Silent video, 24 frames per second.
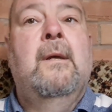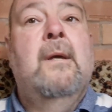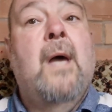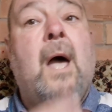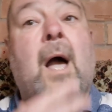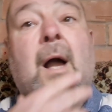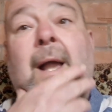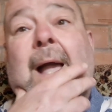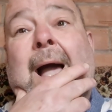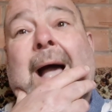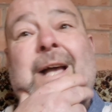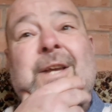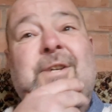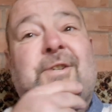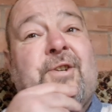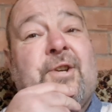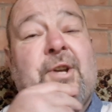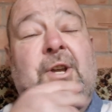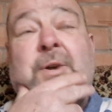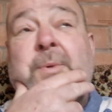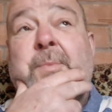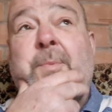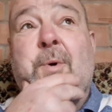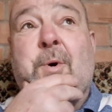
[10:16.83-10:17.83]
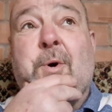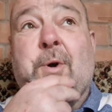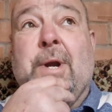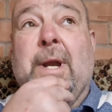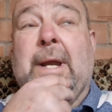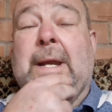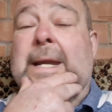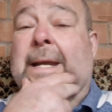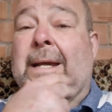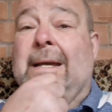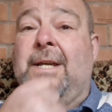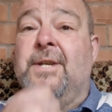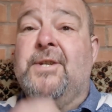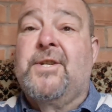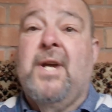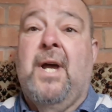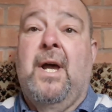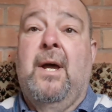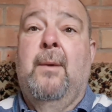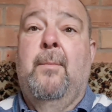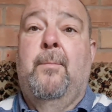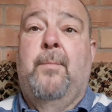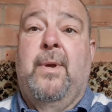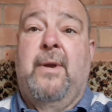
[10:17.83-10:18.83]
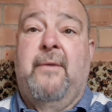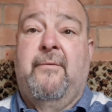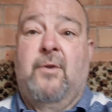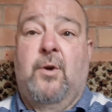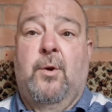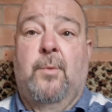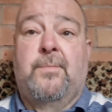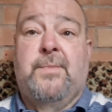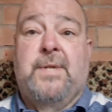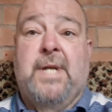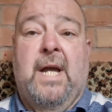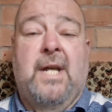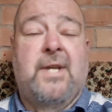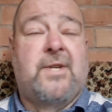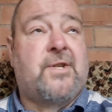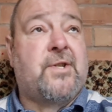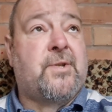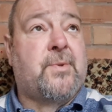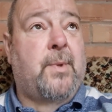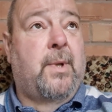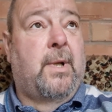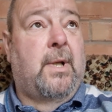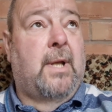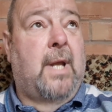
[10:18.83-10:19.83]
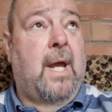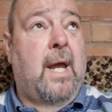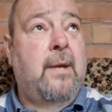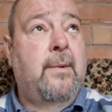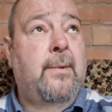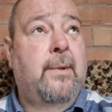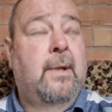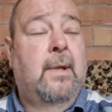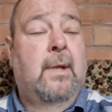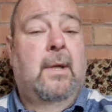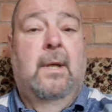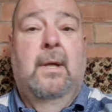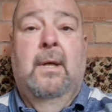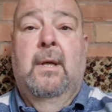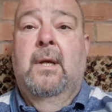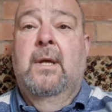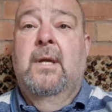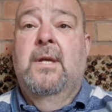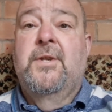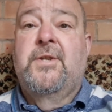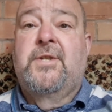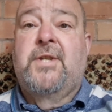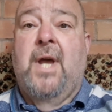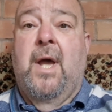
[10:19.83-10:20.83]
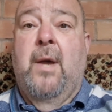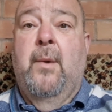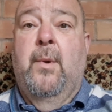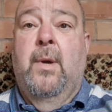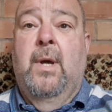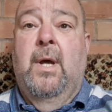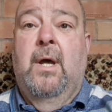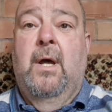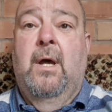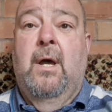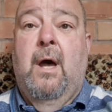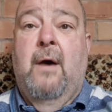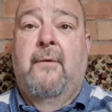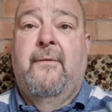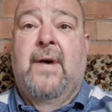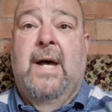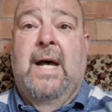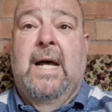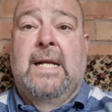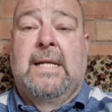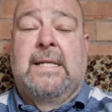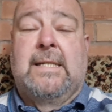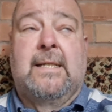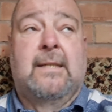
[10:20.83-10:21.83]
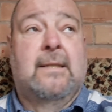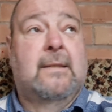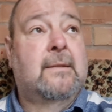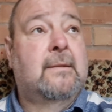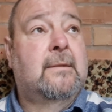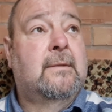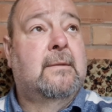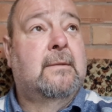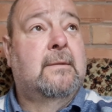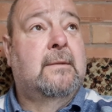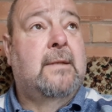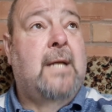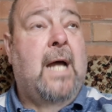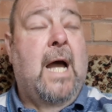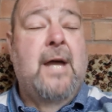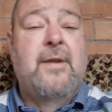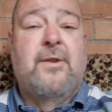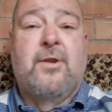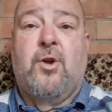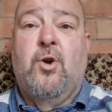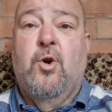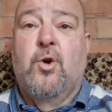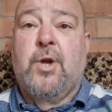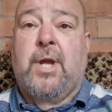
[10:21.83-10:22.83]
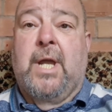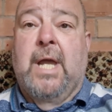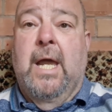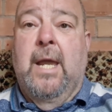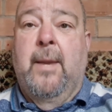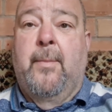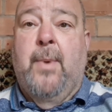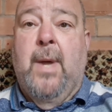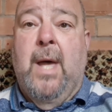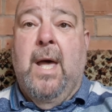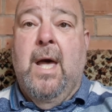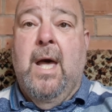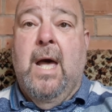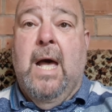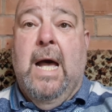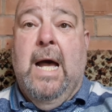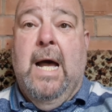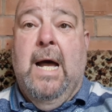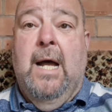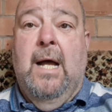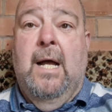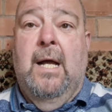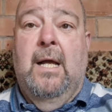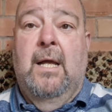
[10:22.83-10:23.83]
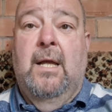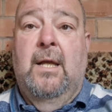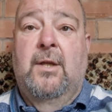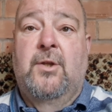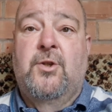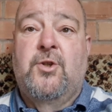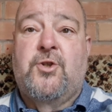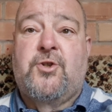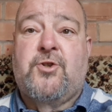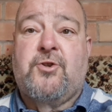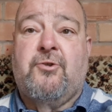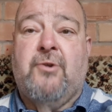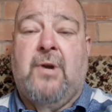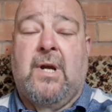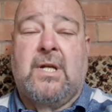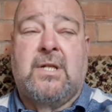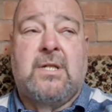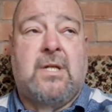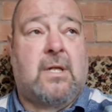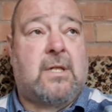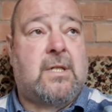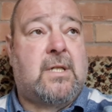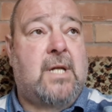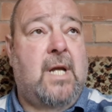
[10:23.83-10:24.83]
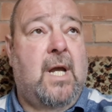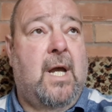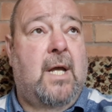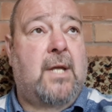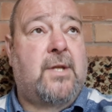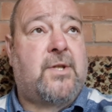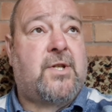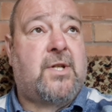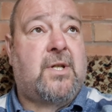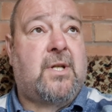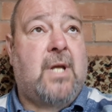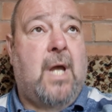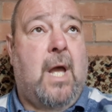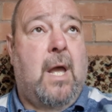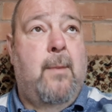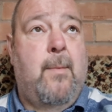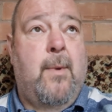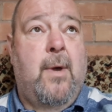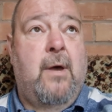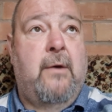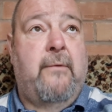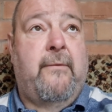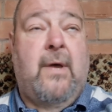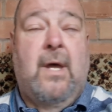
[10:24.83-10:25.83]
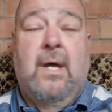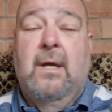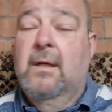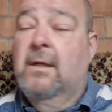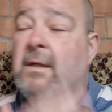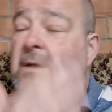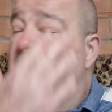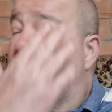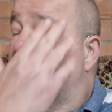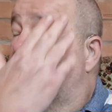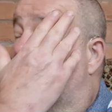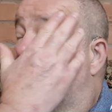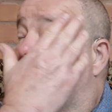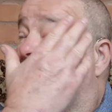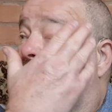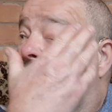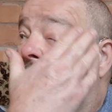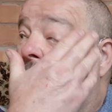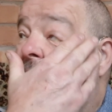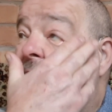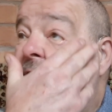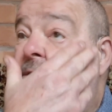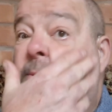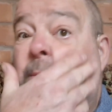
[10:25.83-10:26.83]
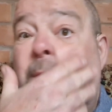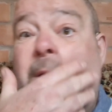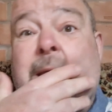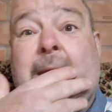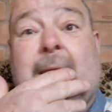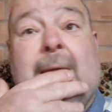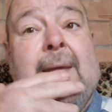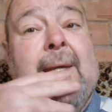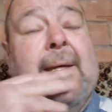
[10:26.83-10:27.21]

Okay, so good morning. So a bit of an update as well now. So I've had the koi keeper and Scrag 68 came over last week,